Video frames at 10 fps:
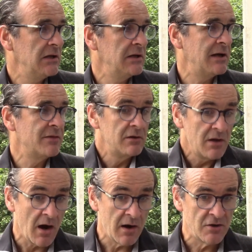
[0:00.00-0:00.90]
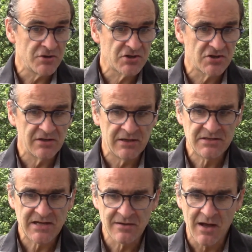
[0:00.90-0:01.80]
Uh, and they're large
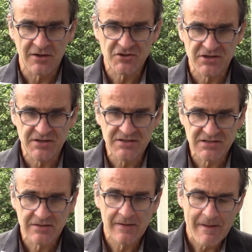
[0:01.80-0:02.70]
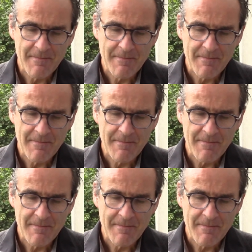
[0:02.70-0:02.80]
uh, technologies.